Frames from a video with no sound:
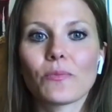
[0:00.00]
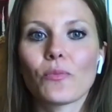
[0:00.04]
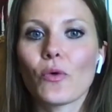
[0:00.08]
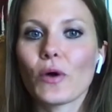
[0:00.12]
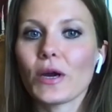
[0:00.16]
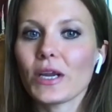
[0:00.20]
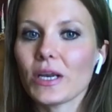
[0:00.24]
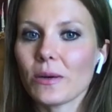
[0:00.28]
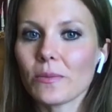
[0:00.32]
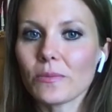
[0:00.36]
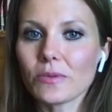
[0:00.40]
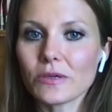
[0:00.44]

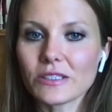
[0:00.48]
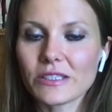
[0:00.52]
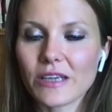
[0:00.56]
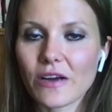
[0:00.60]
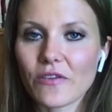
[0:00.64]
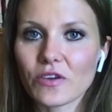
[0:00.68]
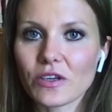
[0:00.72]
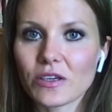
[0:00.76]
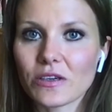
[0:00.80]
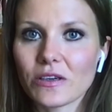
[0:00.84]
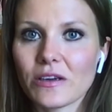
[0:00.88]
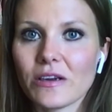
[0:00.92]
point number
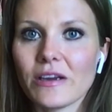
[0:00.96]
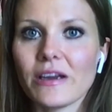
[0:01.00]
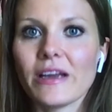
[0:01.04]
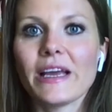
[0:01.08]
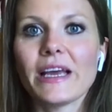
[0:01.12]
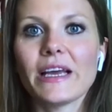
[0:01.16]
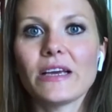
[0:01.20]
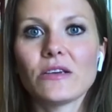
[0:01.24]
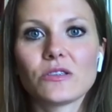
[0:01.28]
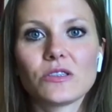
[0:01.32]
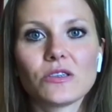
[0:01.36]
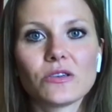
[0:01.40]
7
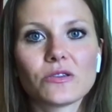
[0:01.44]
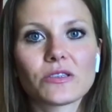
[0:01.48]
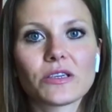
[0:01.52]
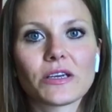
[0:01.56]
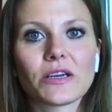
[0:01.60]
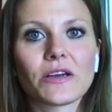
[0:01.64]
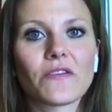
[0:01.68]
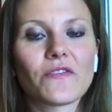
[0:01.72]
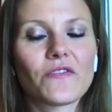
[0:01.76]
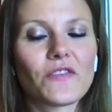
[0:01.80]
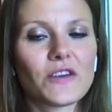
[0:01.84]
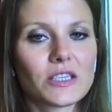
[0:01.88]
is
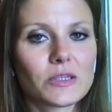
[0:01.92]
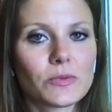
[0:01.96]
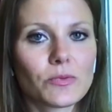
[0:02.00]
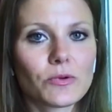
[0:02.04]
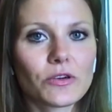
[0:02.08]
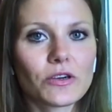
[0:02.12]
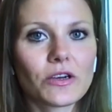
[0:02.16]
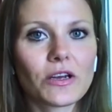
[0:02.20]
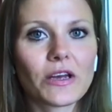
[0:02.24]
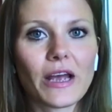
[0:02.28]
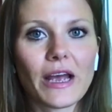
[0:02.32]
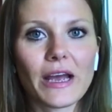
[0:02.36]
using
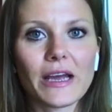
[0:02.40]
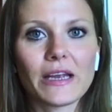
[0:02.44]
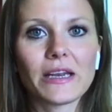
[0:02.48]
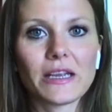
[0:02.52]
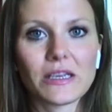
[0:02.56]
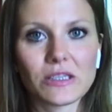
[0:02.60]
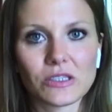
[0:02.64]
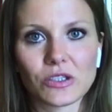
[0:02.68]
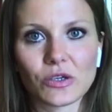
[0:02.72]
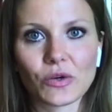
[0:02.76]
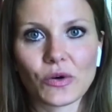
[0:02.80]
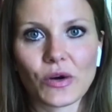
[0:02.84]
Facebook and
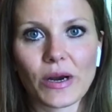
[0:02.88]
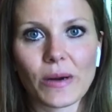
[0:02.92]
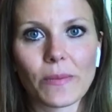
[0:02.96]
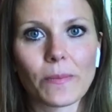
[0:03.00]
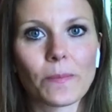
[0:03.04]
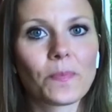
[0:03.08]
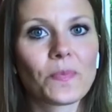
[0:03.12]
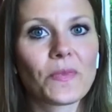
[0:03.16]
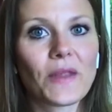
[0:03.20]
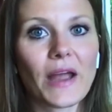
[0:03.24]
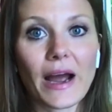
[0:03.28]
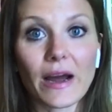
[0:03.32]

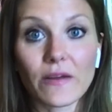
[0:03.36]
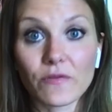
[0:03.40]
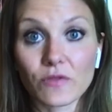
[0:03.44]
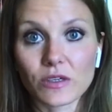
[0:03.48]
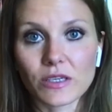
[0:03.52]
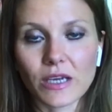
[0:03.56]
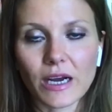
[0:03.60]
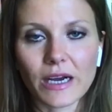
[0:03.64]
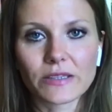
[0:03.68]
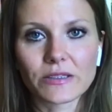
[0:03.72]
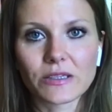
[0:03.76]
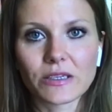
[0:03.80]
Instagram
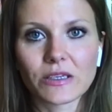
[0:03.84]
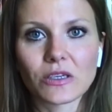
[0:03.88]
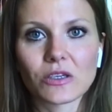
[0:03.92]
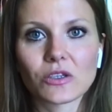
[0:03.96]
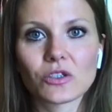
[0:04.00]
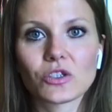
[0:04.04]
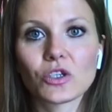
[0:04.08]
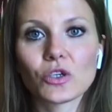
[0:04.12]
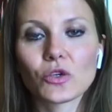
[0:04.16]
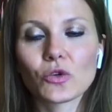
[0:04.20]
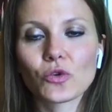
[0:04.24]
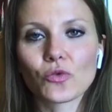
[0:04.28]
advertising
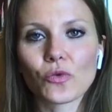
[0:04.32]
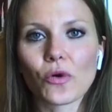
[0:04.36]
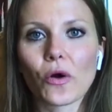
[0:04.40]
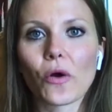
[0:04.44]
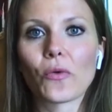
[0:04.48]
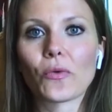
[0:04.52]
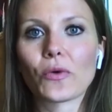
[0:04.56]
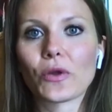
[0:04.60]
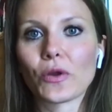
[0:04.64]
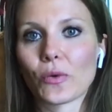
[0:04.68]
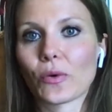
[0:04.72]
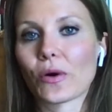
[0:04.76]
to
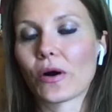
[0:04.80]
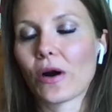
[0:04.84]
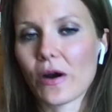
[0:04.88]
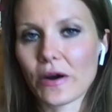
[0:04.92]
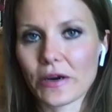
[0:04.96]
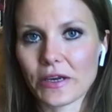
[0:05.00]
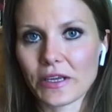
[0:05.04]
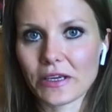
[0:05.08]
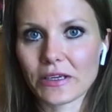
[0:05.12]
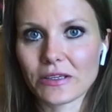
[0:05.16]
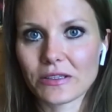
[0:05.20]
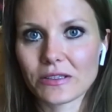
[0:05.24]
grow your
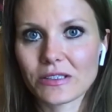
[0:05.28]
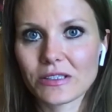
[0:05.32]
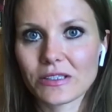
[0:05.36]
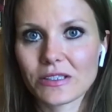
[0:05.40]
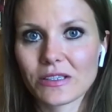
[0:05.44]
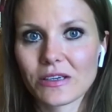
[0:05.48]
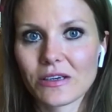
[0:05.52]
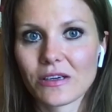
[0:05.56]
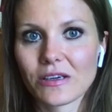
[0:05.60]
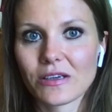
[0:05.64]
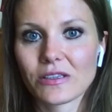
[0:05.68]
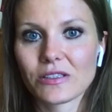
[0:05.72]
audience.